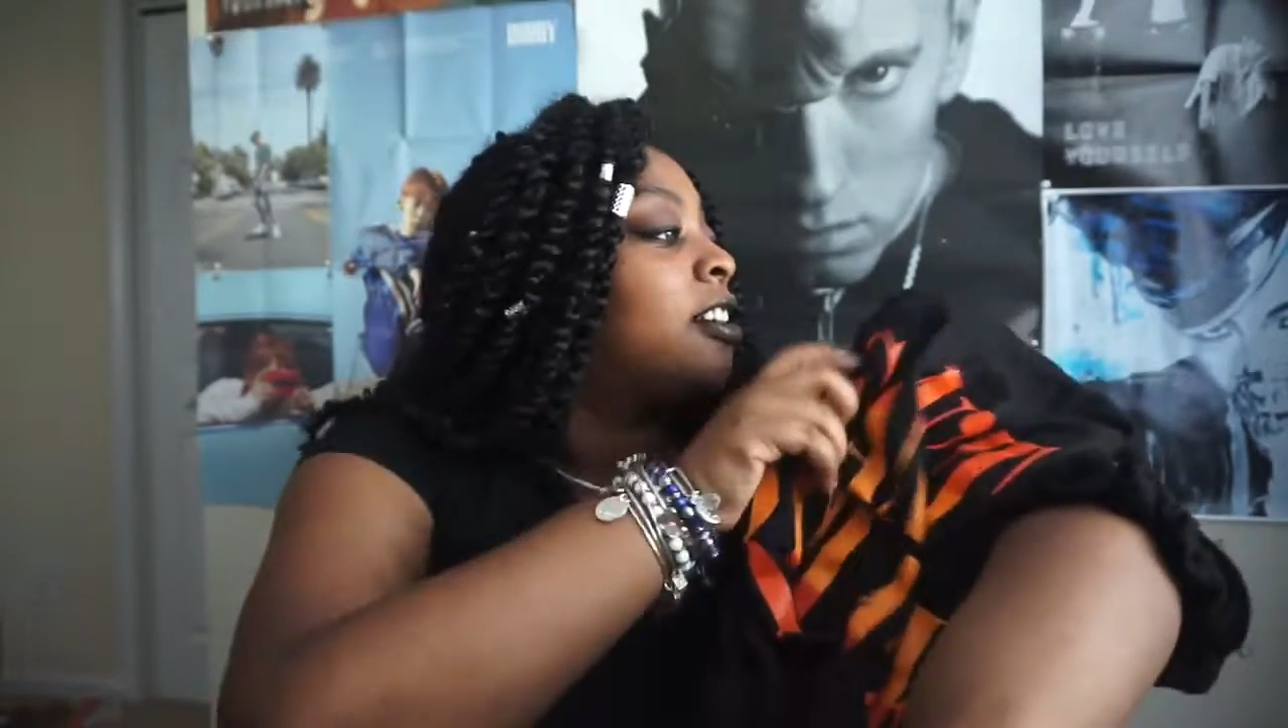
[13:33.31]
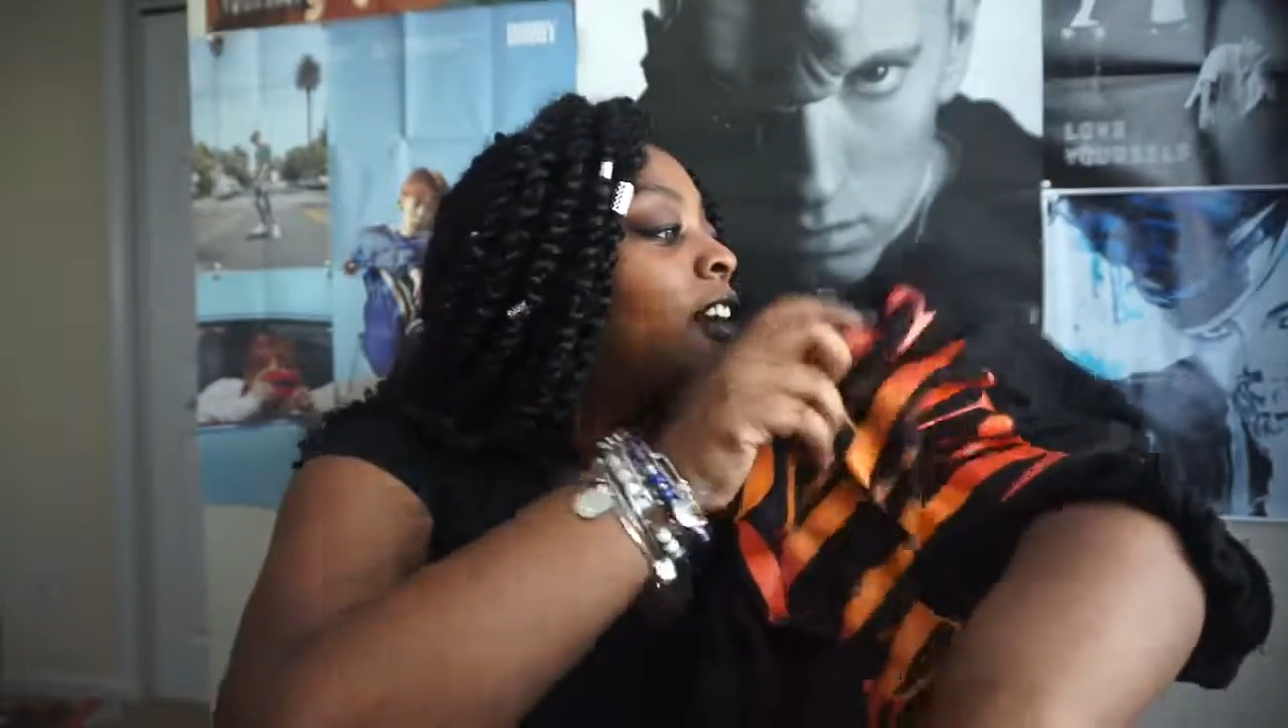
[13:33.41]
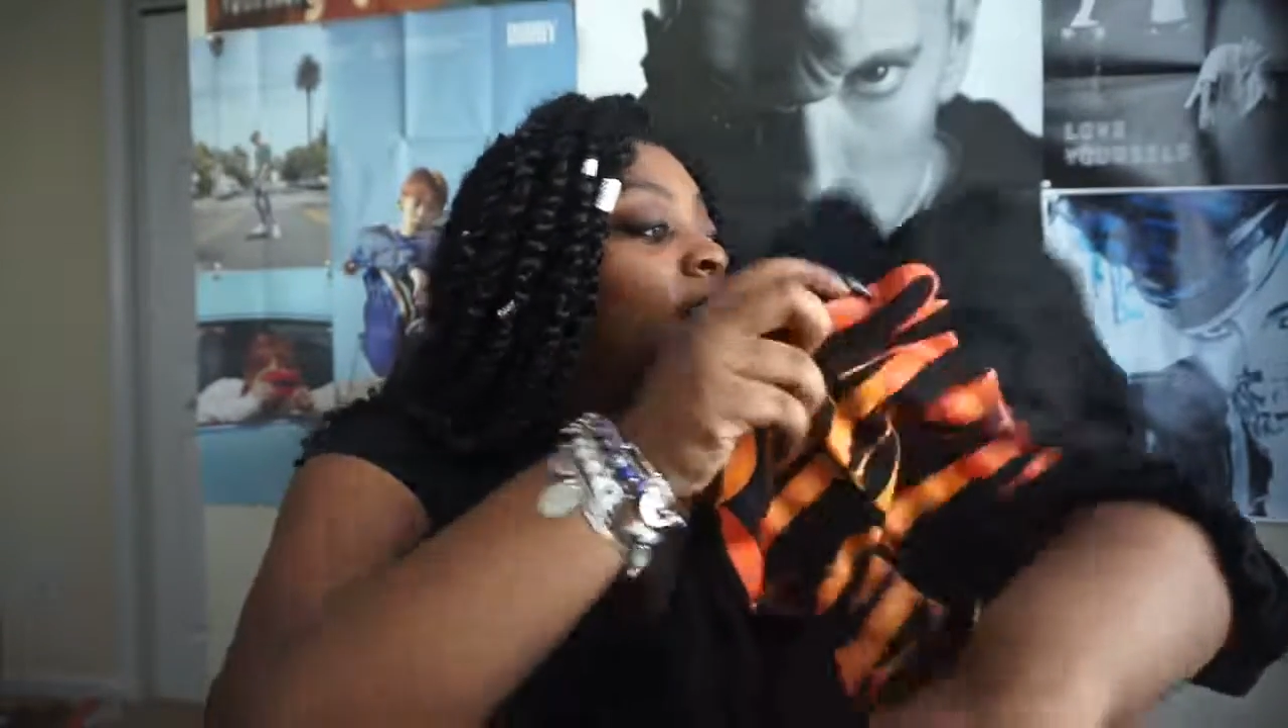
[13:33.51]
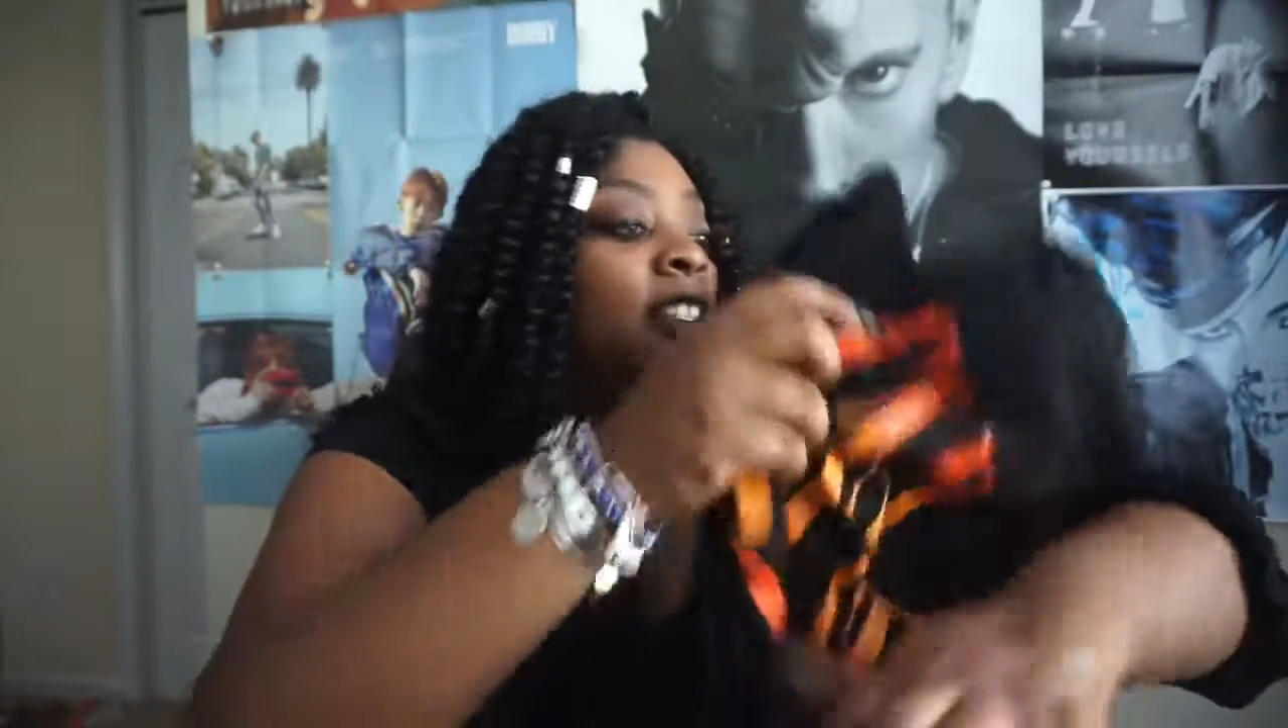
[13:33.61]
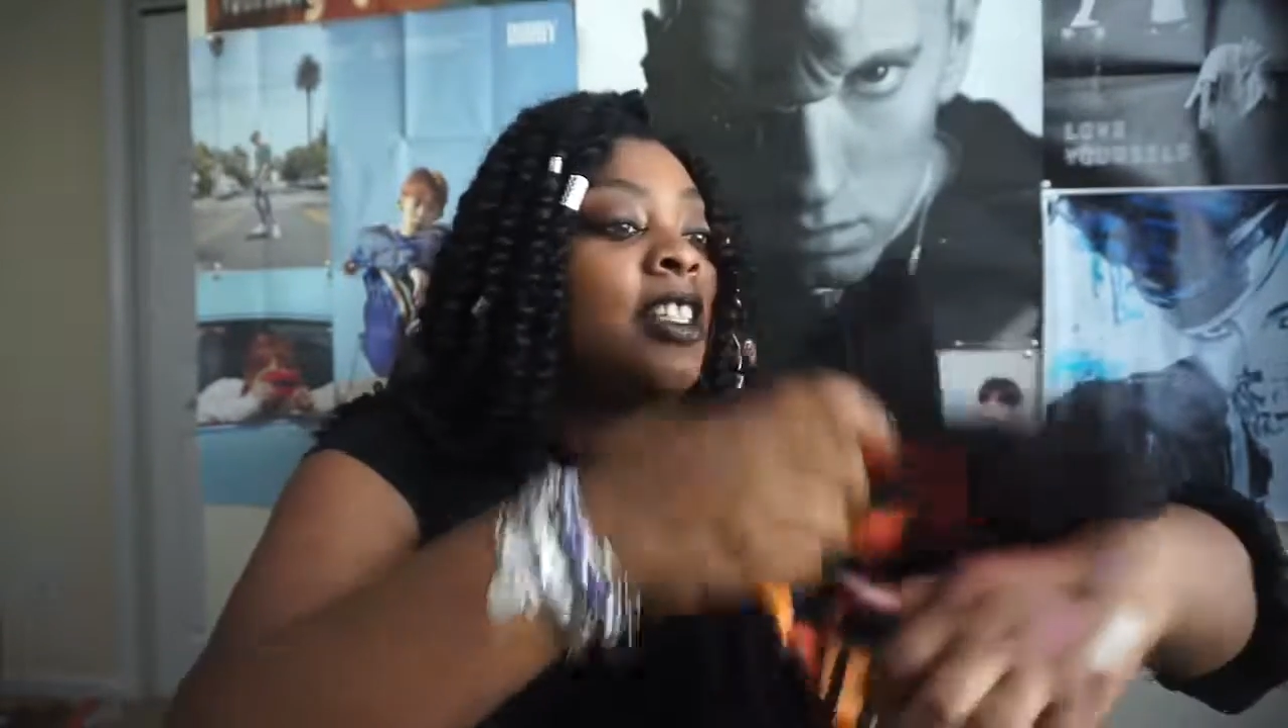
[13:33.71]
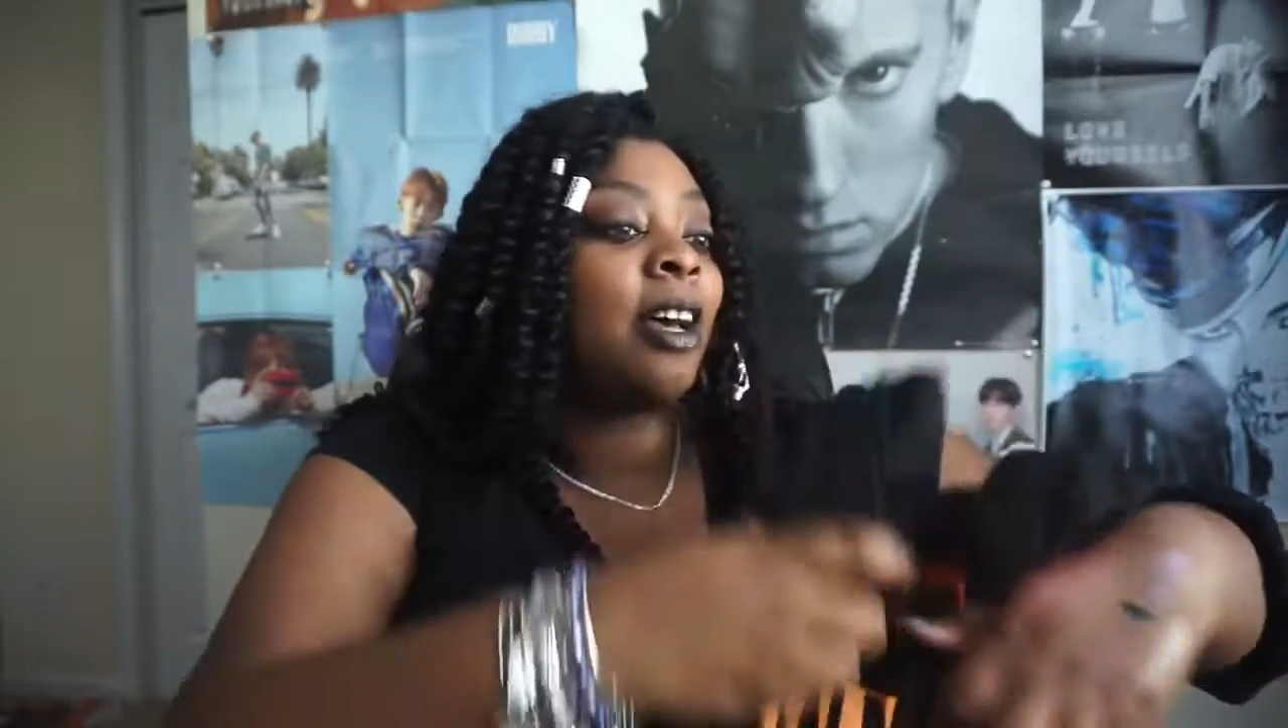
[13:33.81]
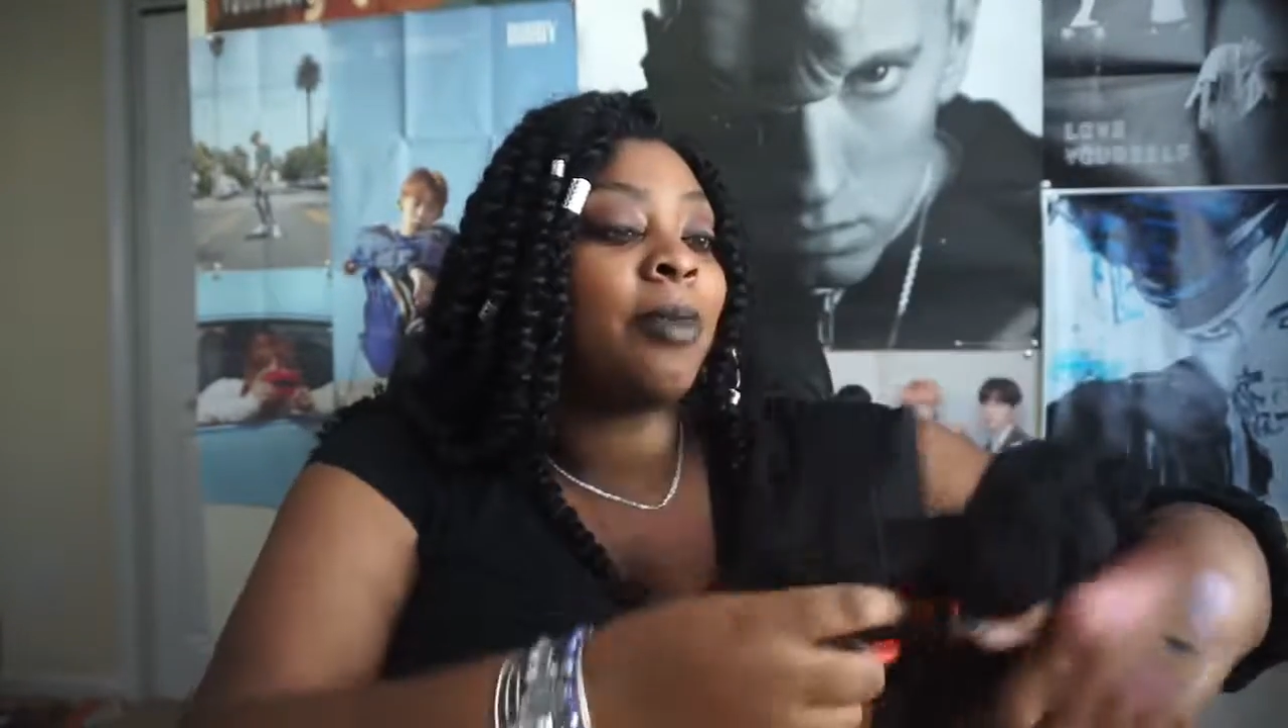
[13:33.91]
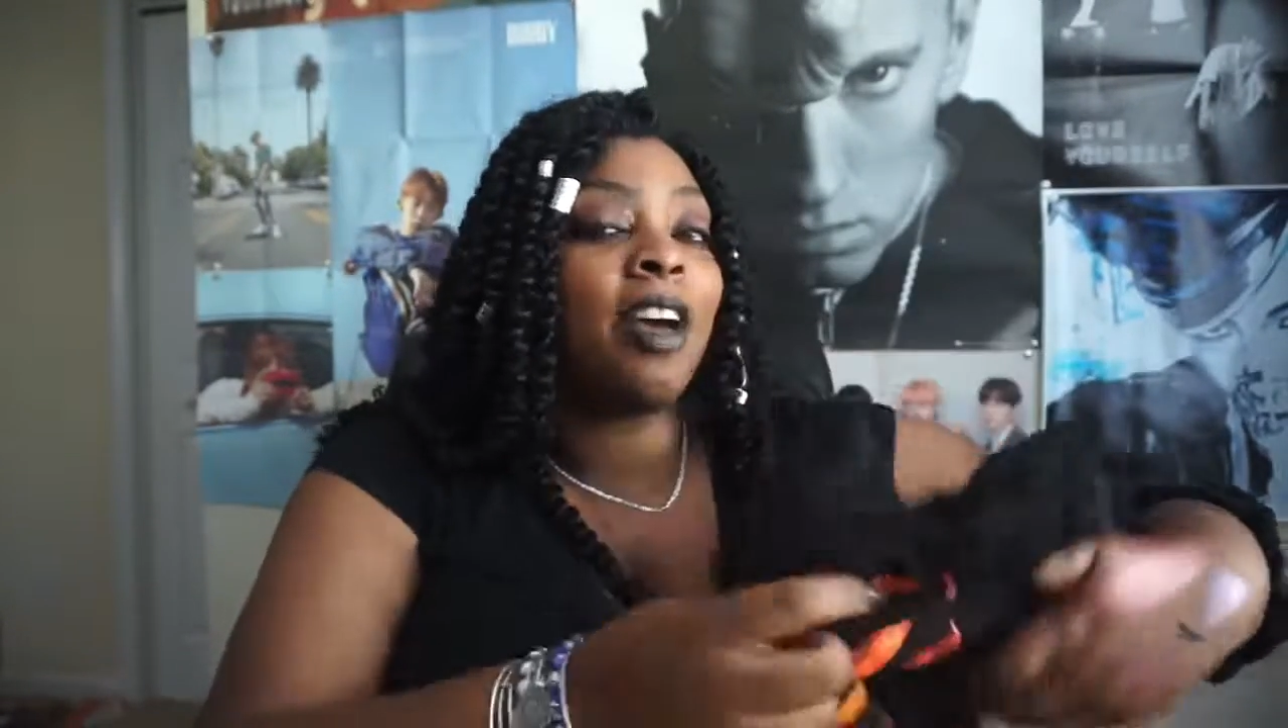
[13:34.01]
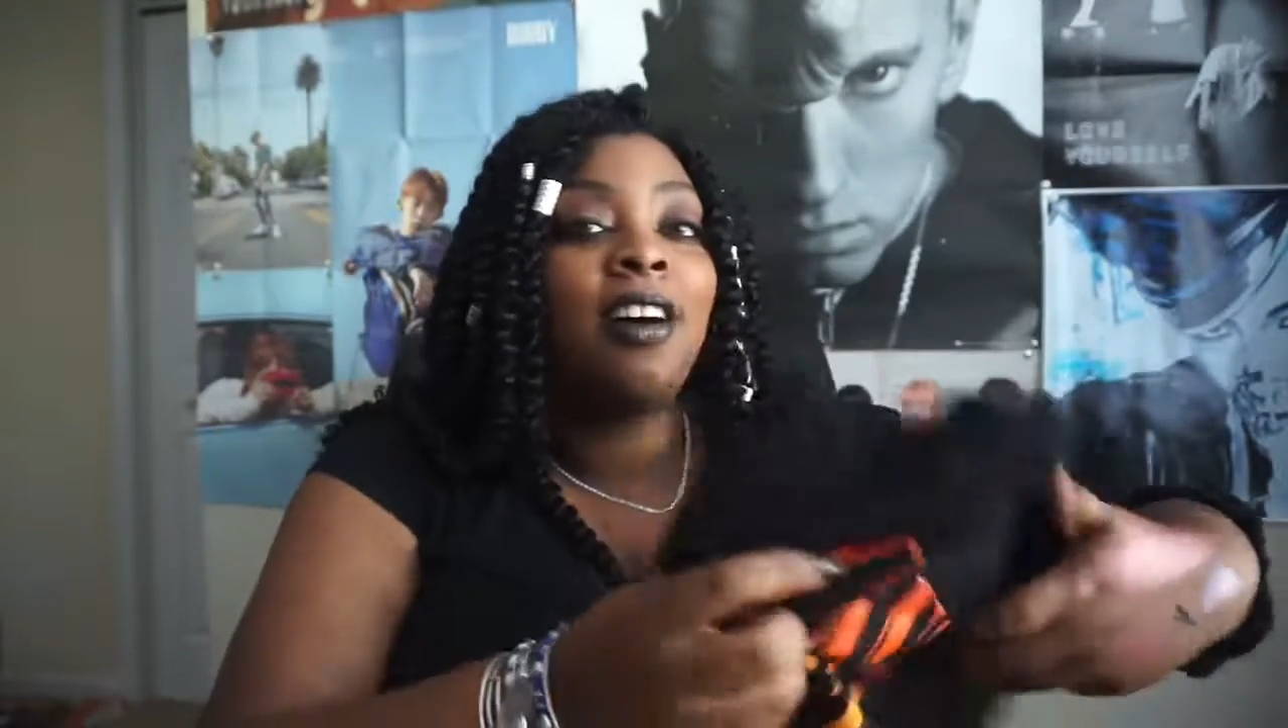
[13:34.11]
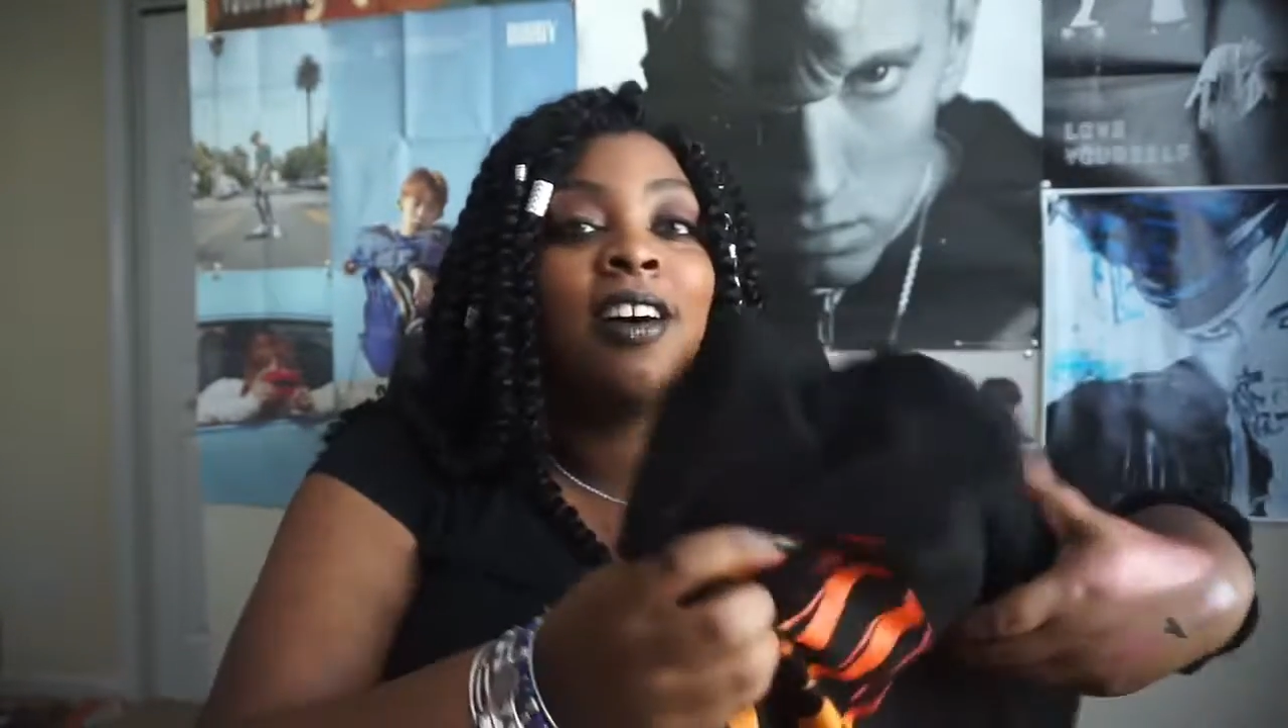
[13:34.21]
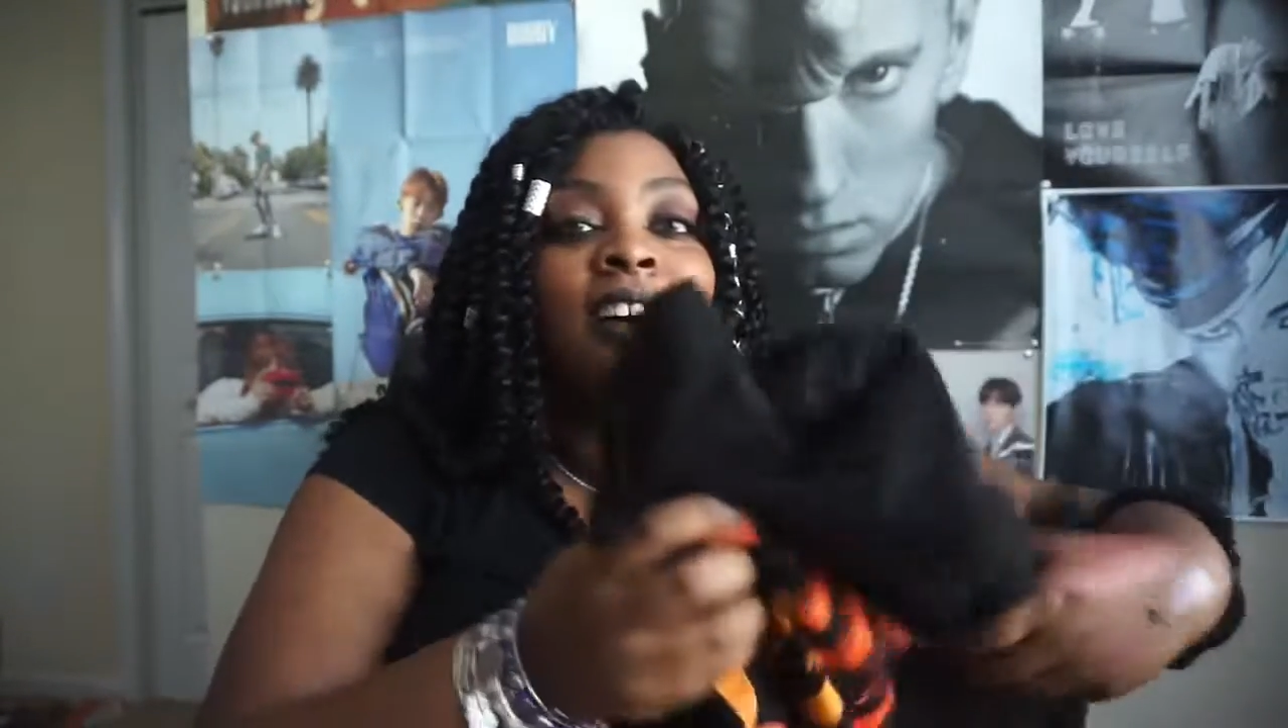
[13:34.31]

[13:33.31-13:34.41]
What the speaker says: all the time, y'all.